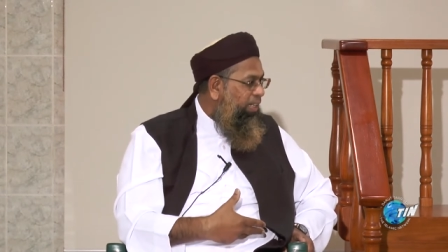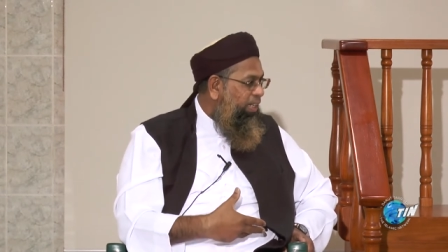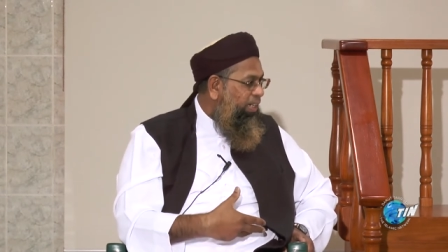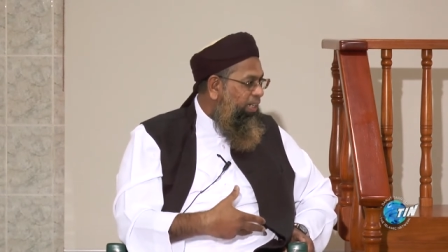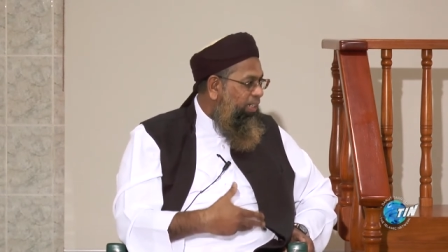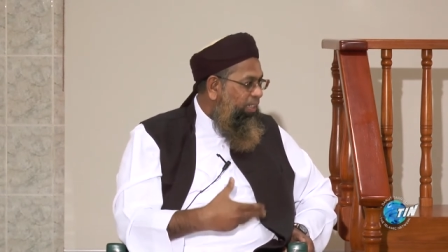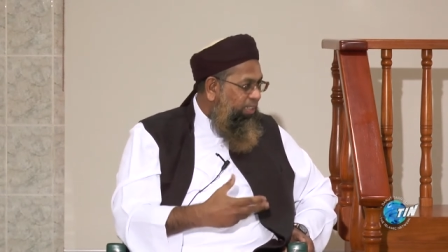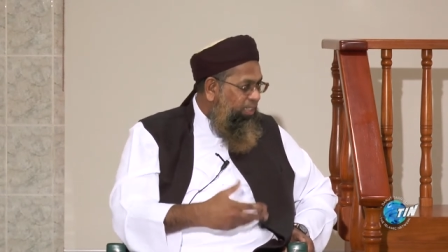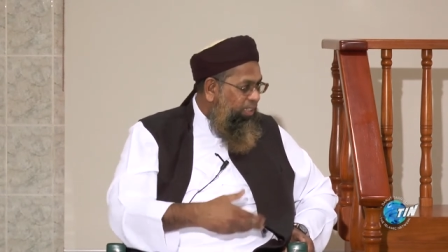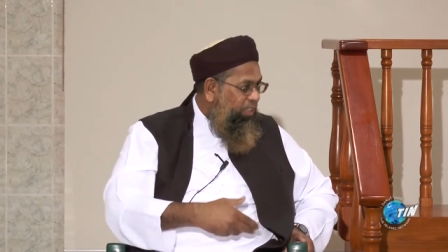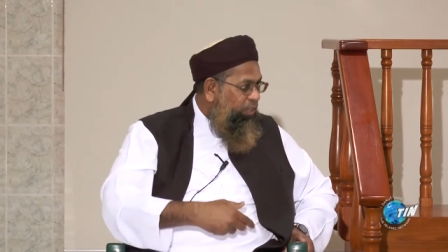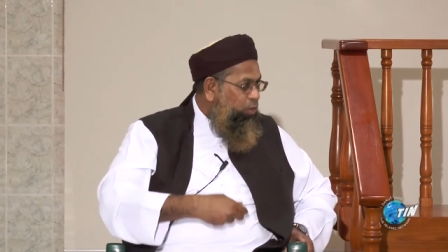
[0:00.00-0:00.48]

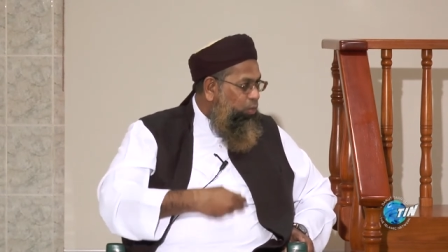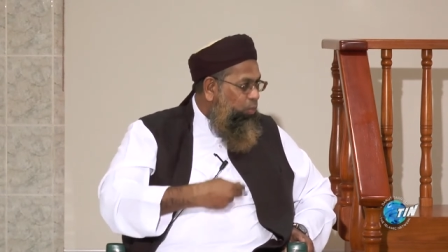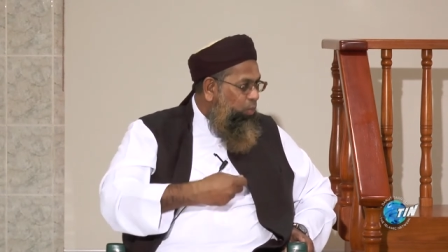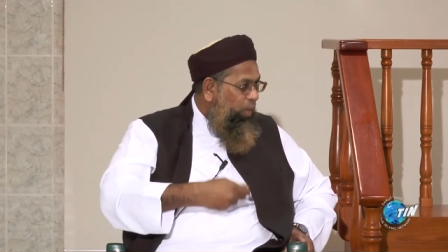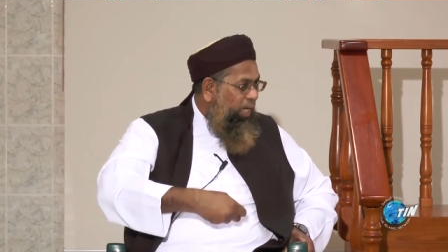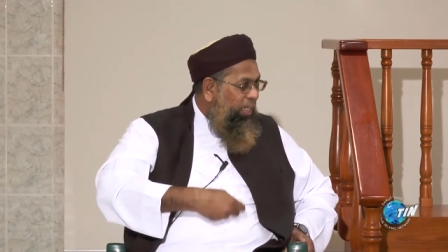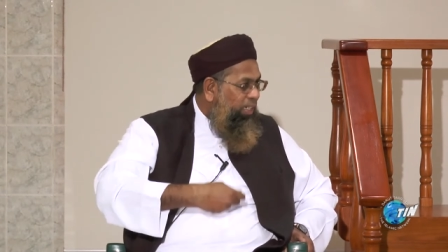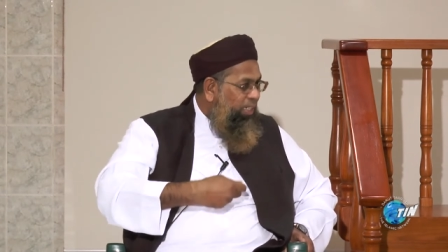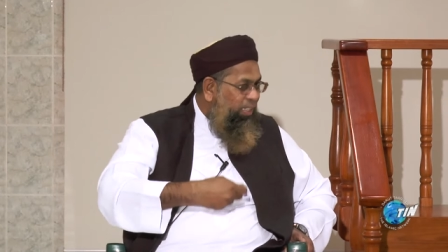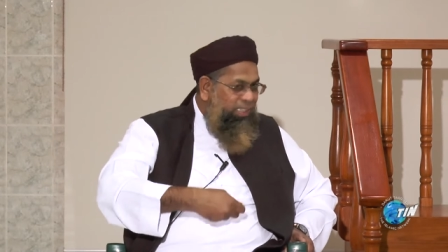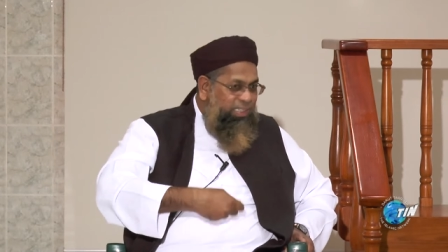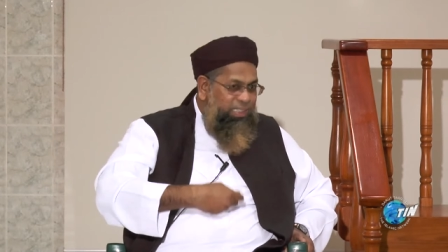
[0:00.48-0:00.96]
This is
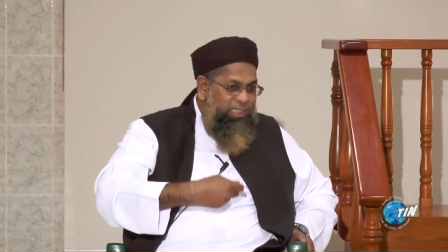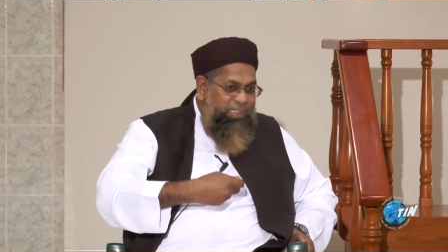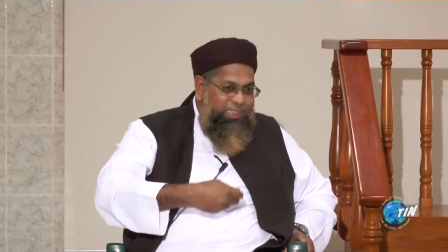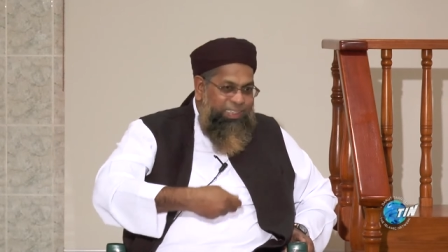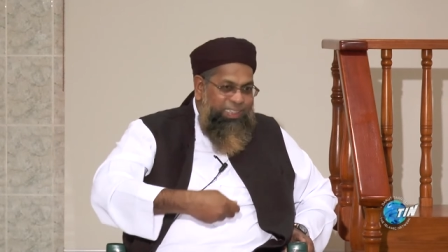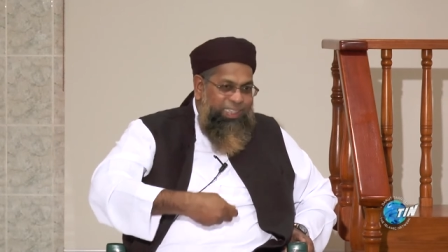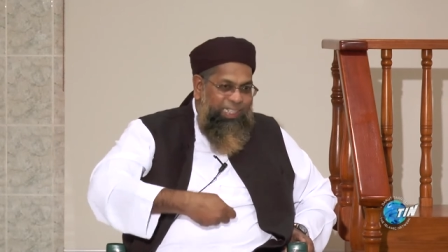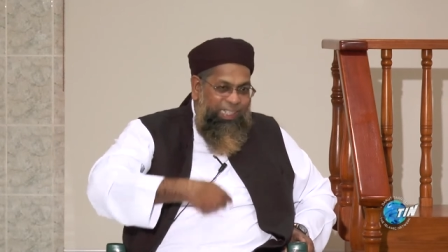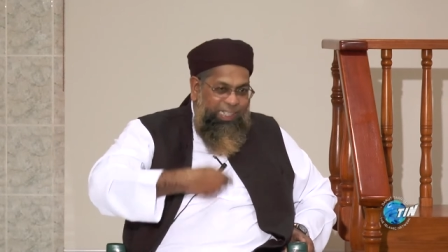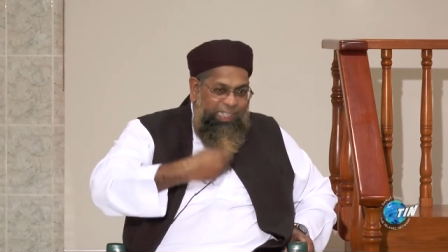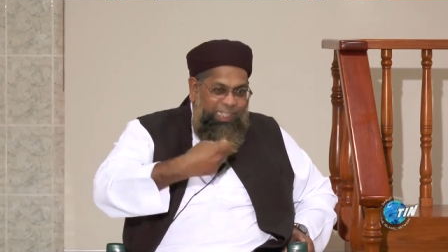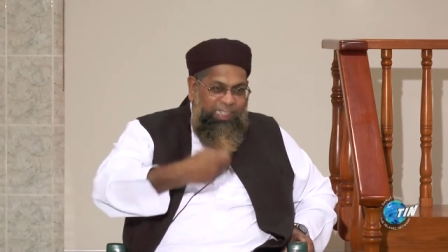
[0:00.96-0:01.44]
why this is
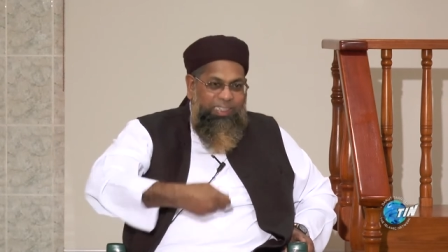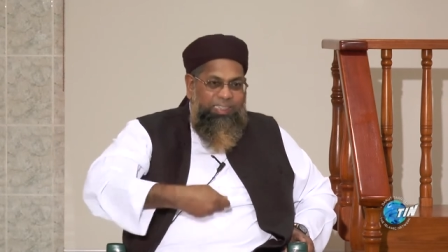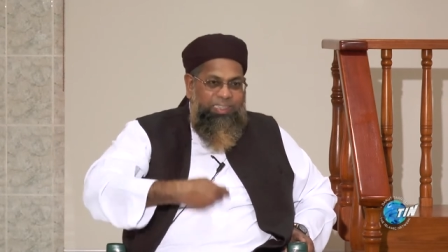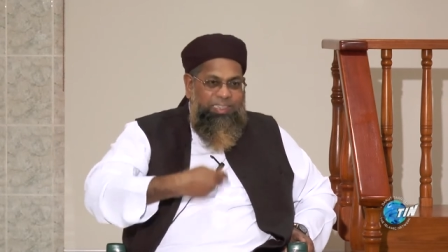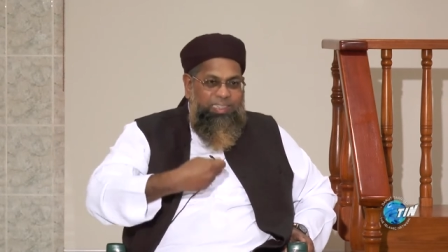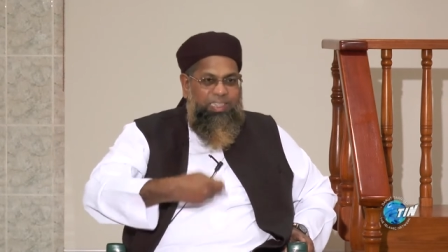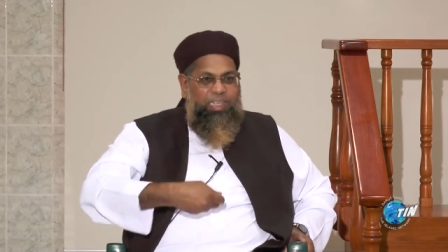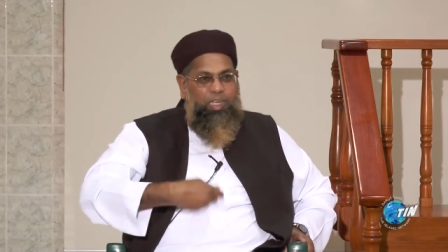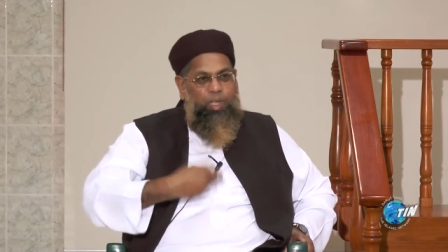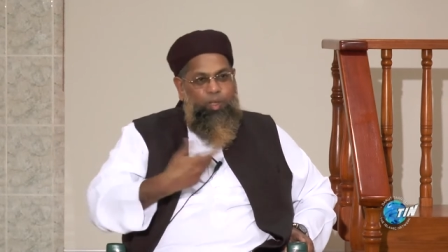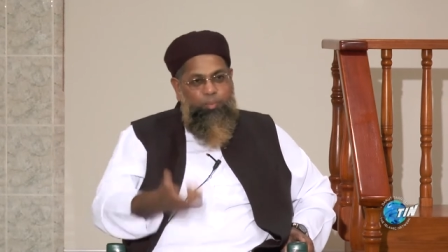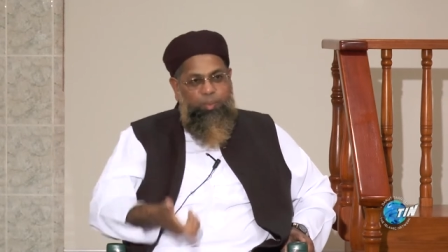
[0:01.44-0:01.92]
the
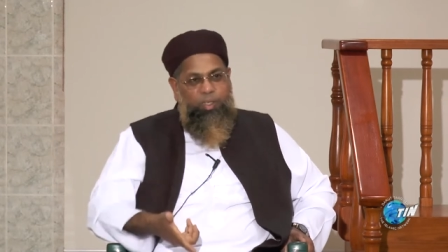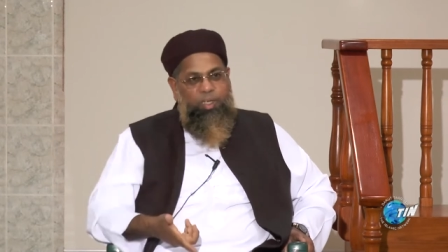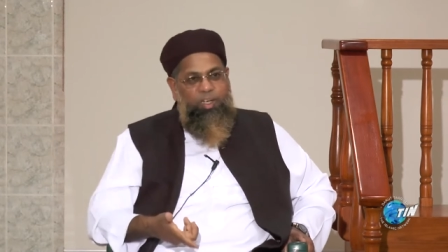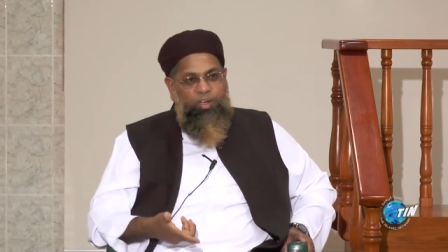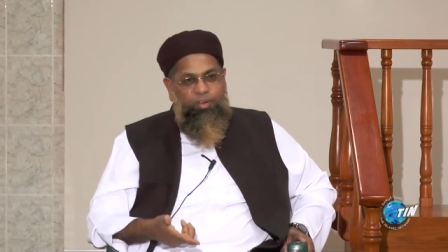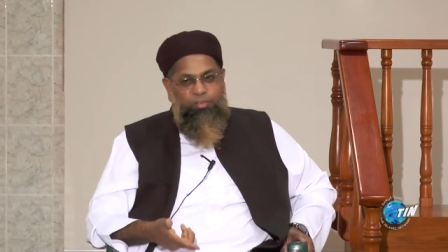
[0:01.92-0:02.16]
heat coming